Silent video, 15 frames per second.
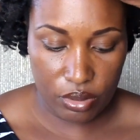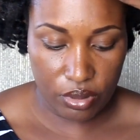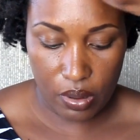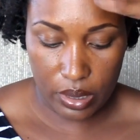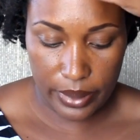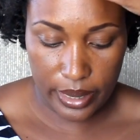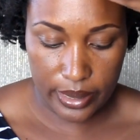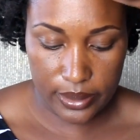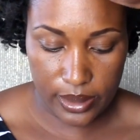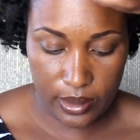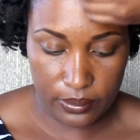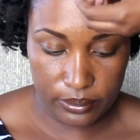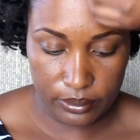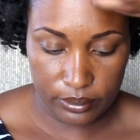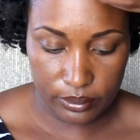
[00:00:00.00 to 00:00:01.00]
Me want my
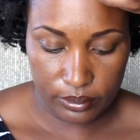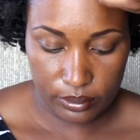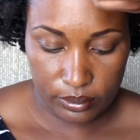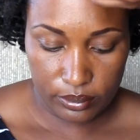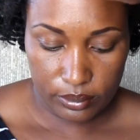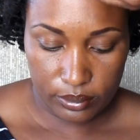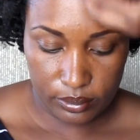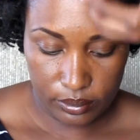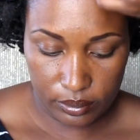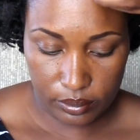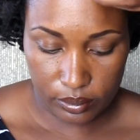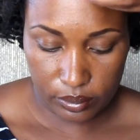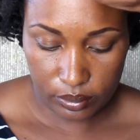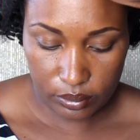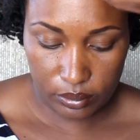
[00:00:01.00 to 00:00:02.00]
knee.
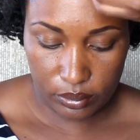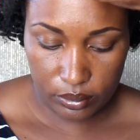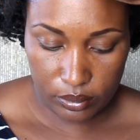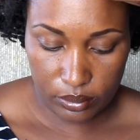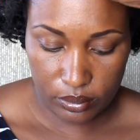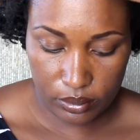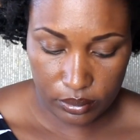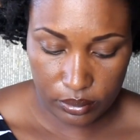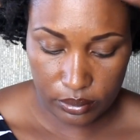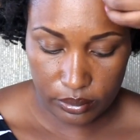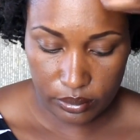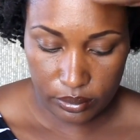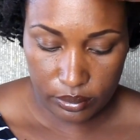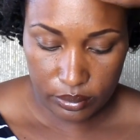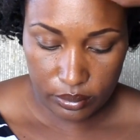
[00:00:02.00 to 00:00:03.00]
They wanna put me on